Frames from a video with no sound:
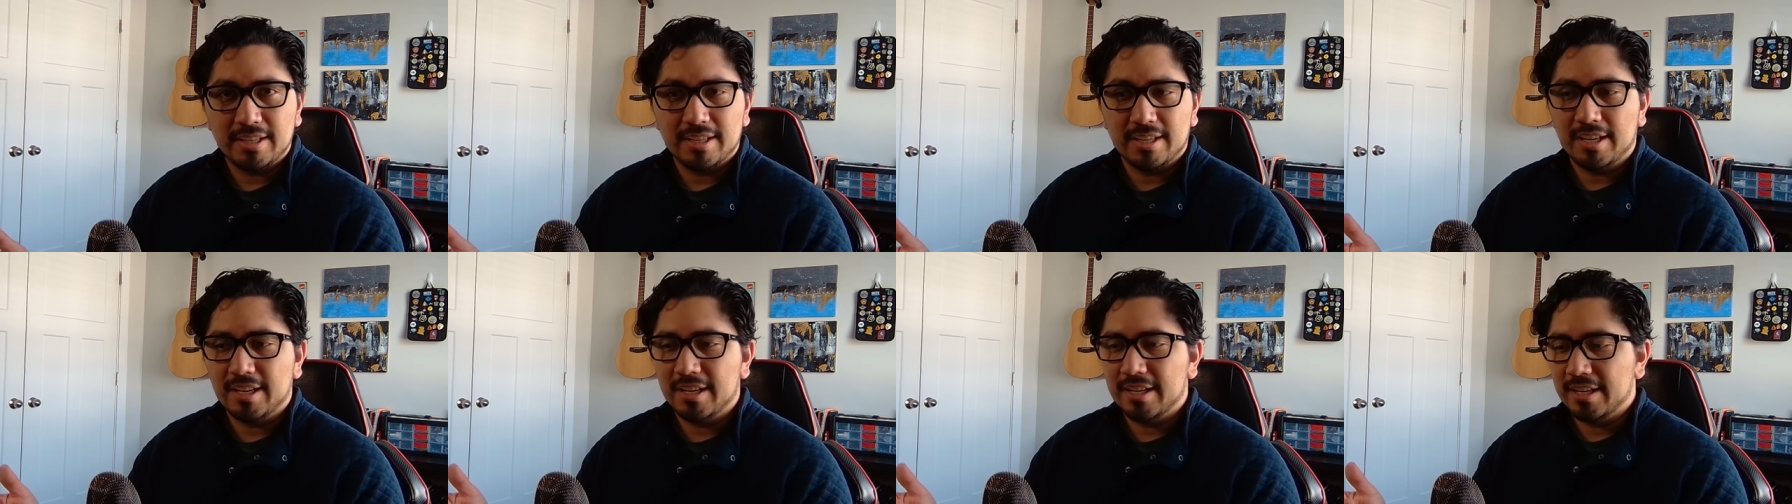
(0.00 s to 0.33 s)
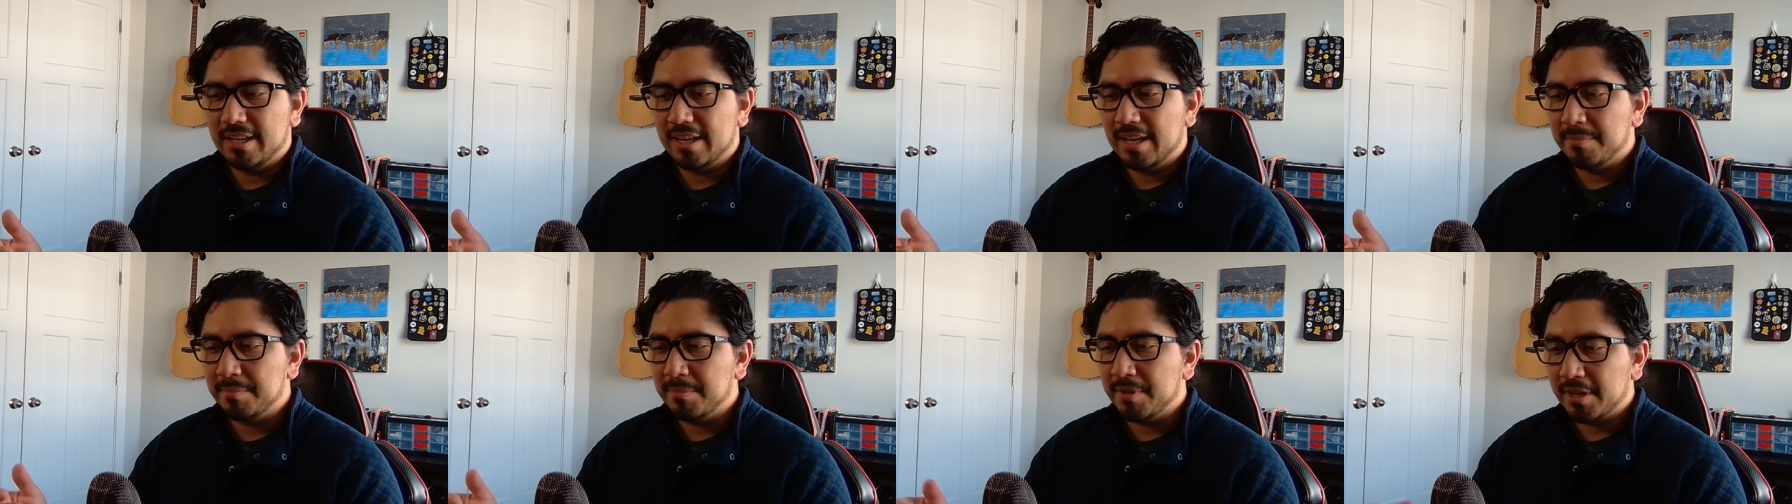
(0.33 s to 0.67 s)
Uh,
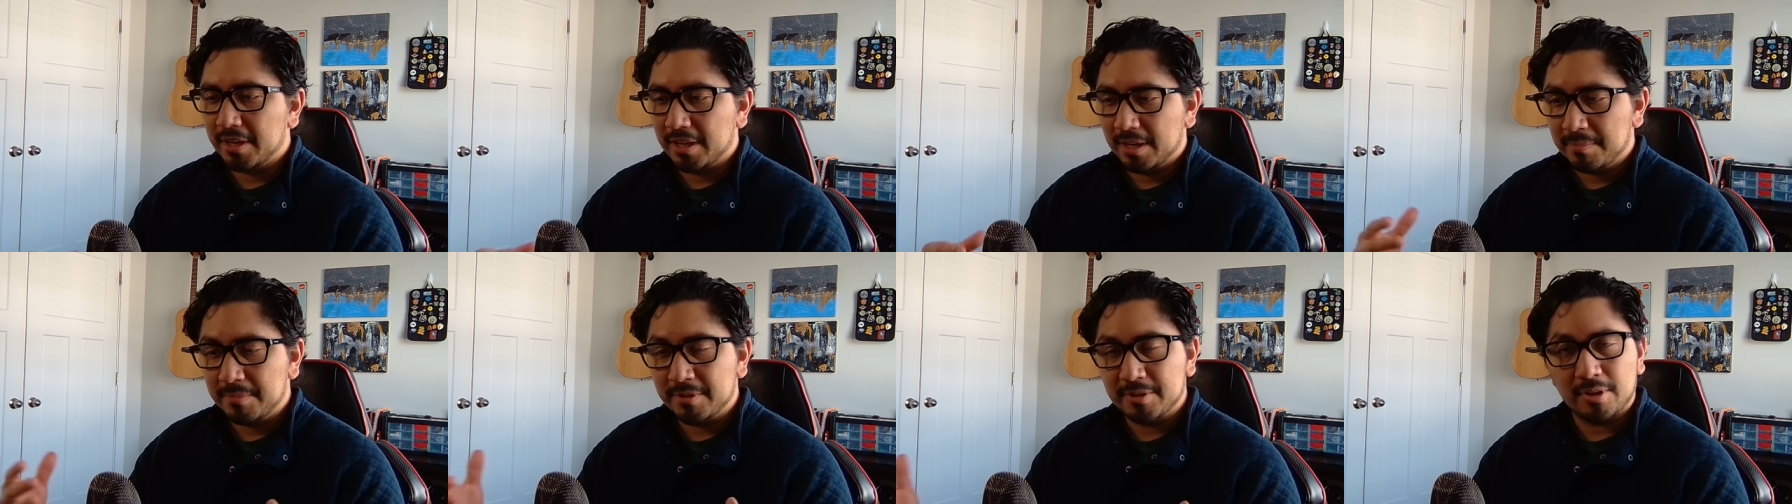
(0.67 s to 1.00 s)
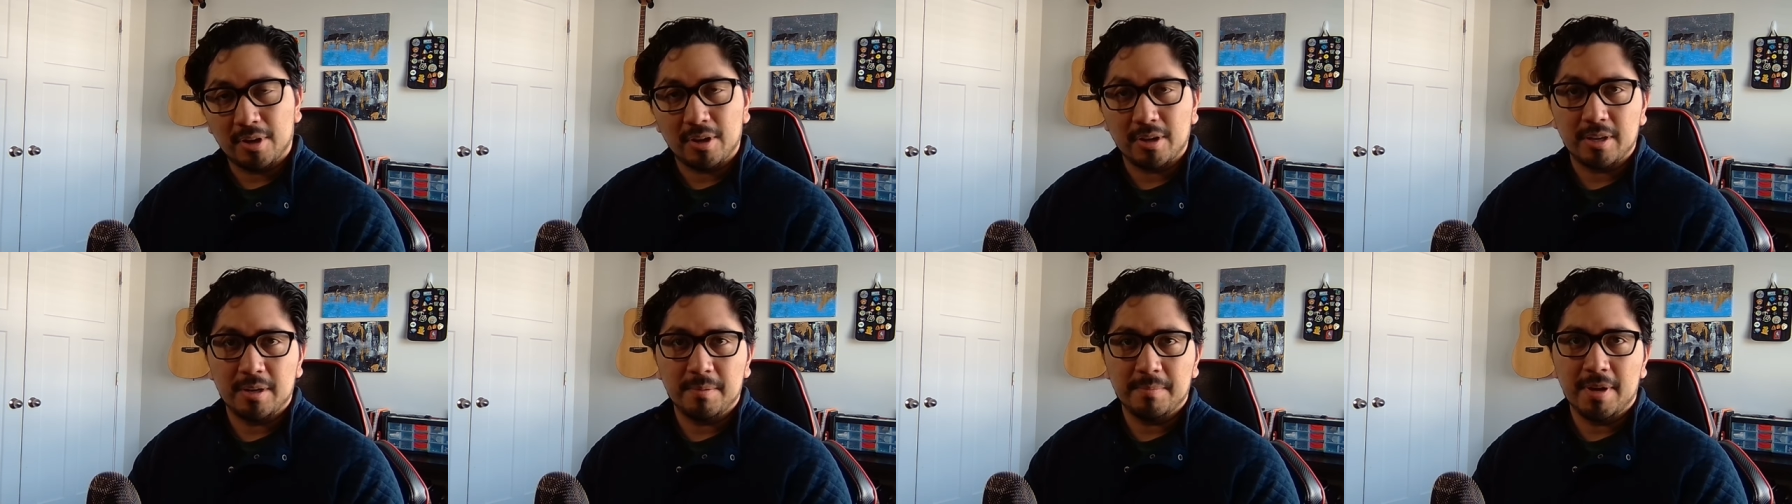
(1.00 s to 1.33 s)
I'm not gonna be
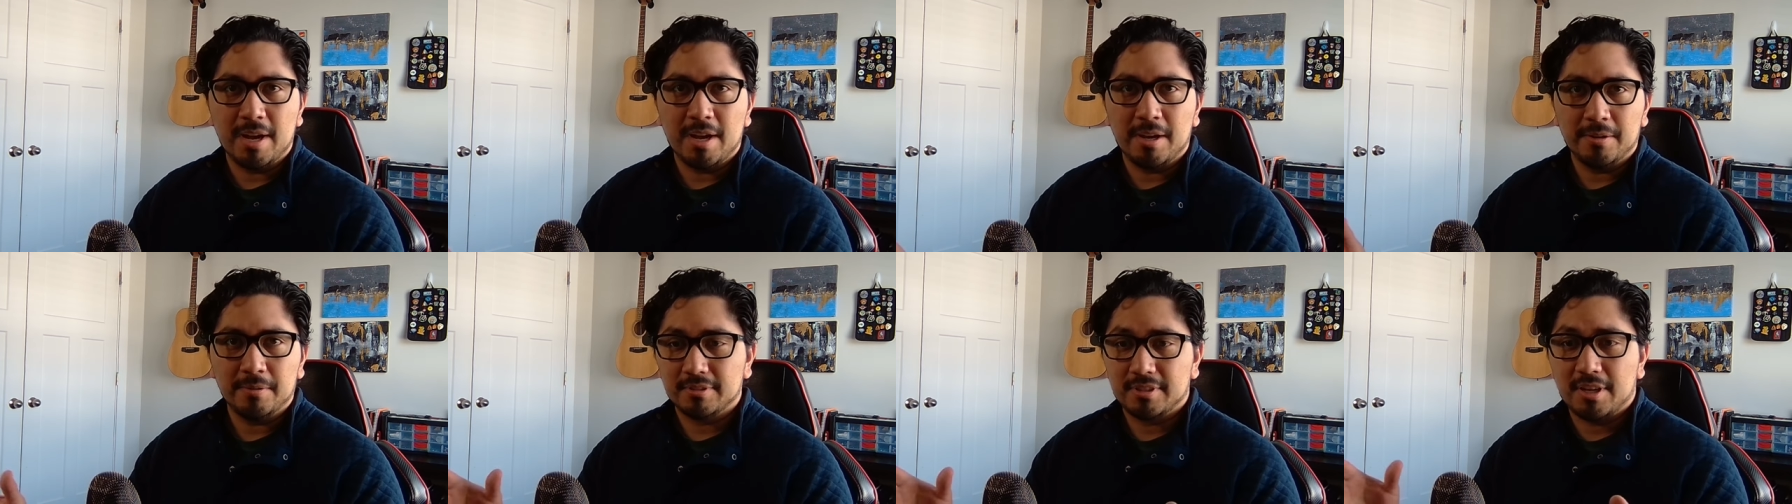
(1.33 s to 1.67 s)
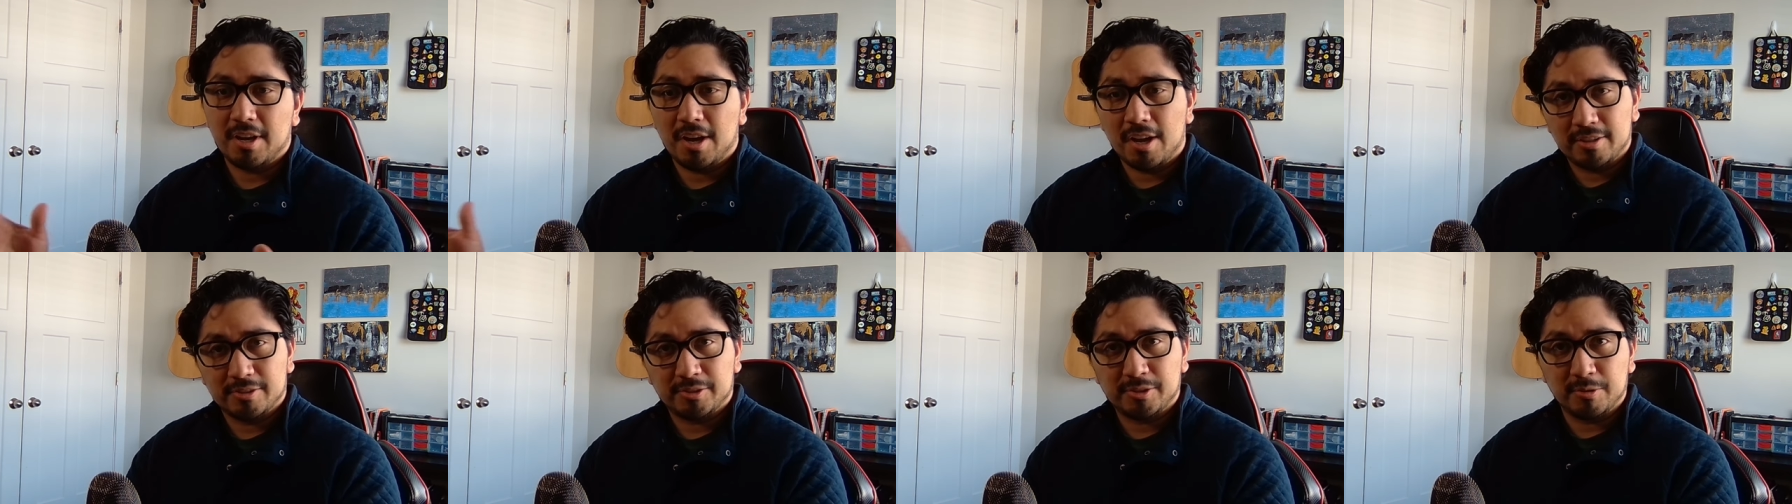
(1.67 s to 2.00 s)
talking about
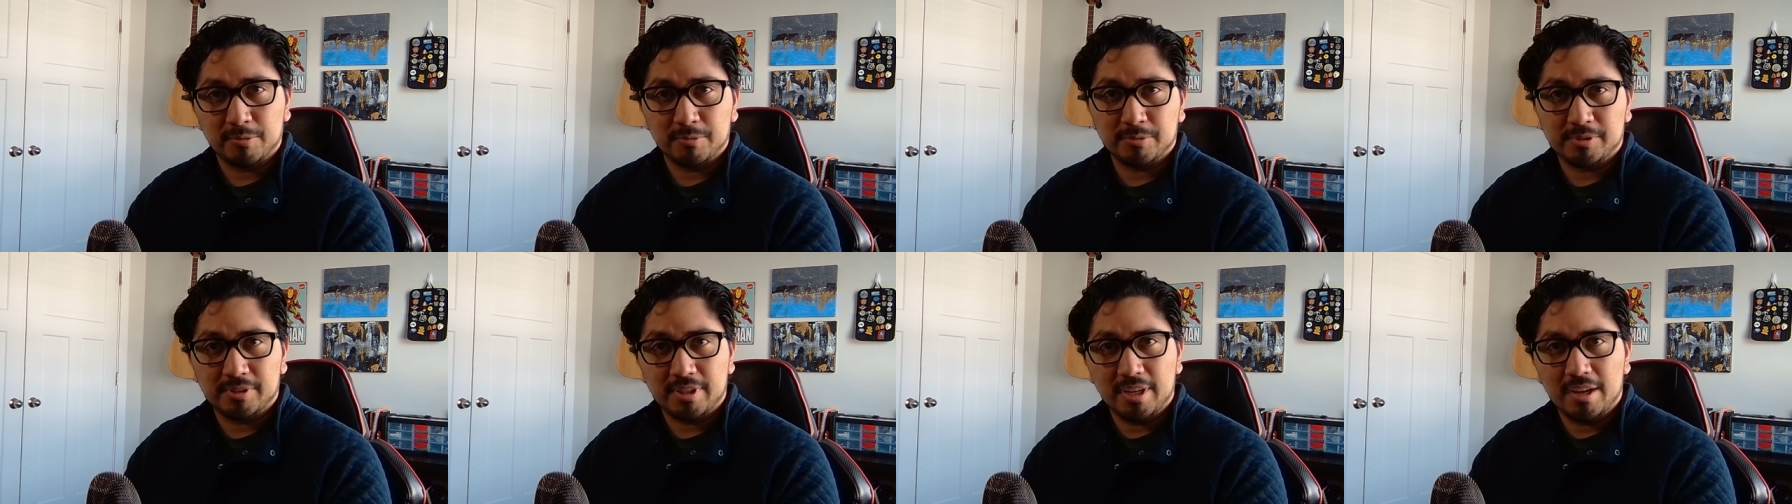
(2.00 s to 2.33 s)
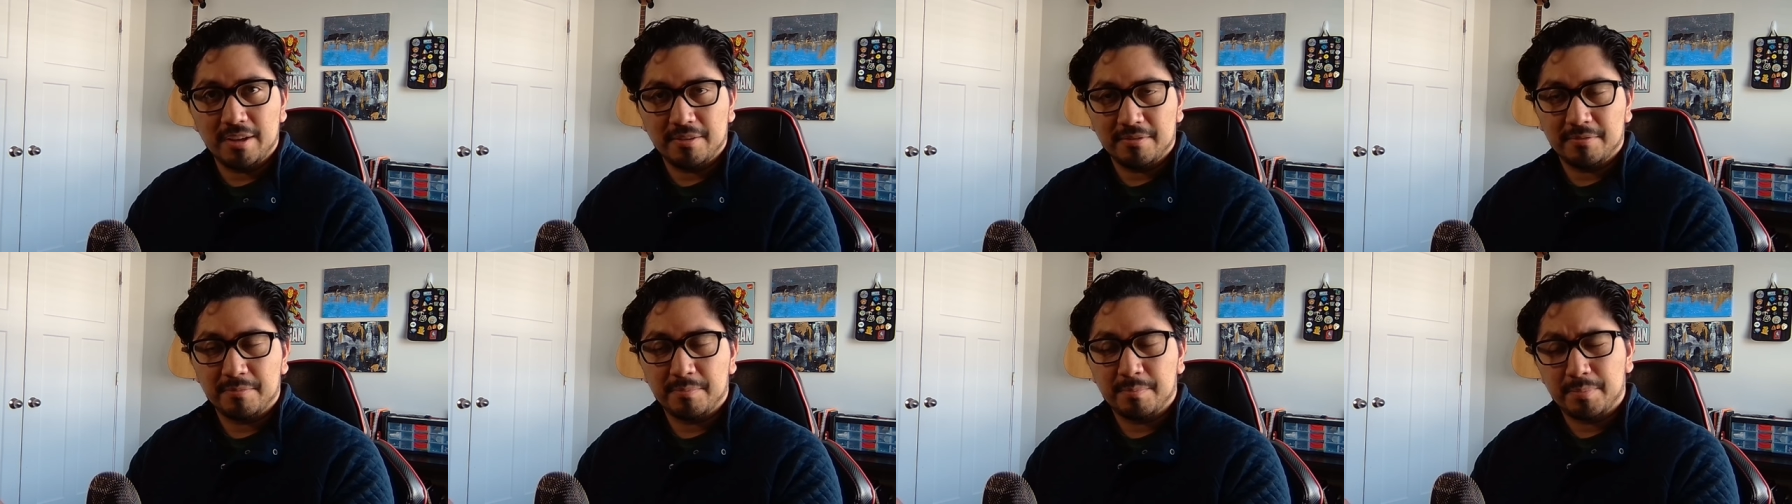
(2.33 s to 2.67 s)
Costco
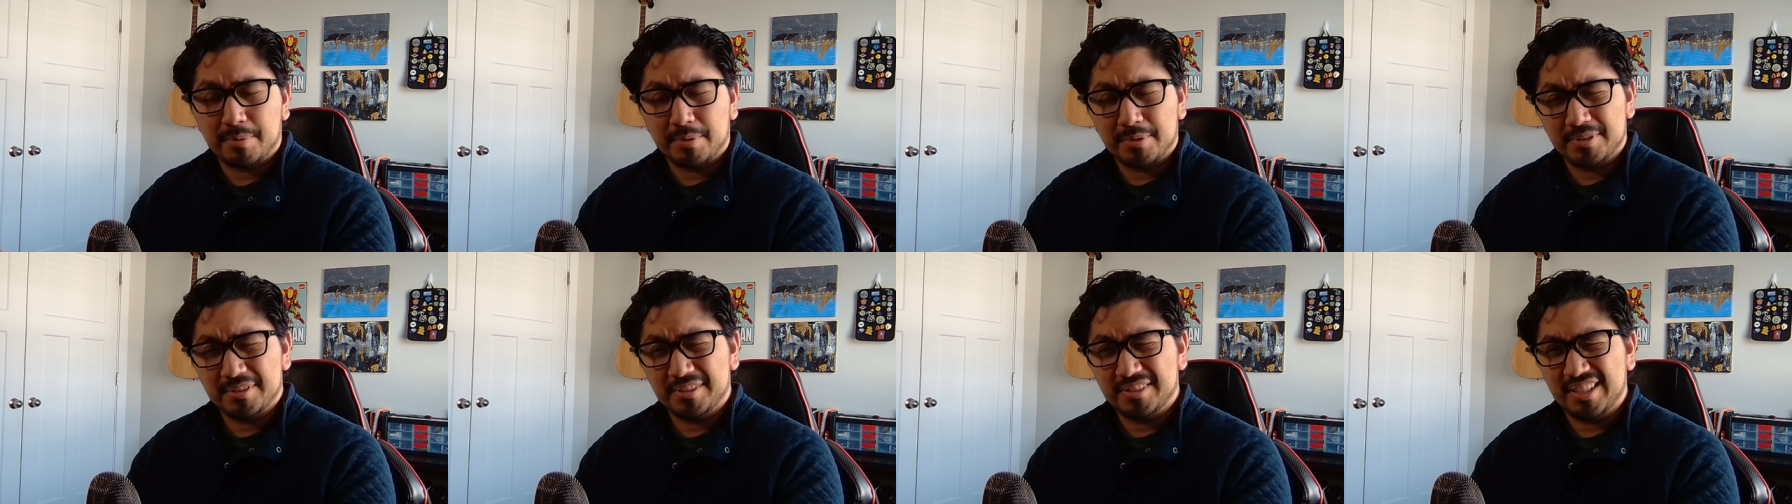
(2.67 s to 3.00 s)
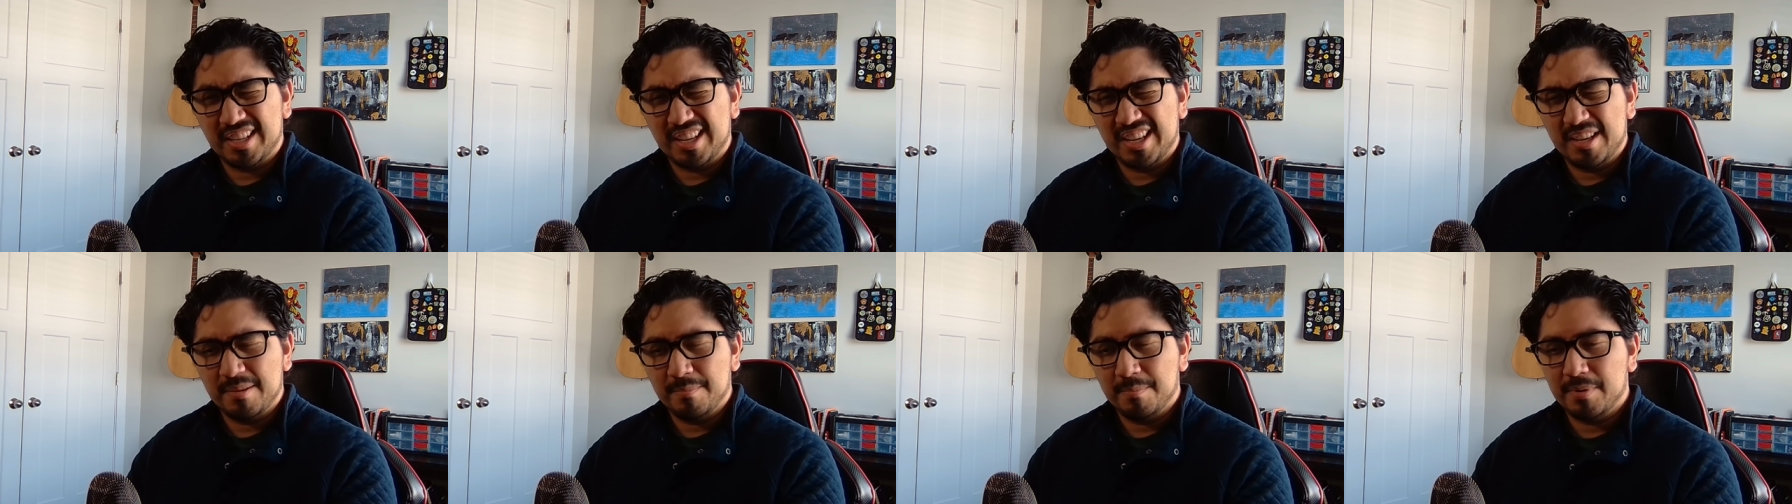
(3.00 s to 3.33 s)
stuff per se,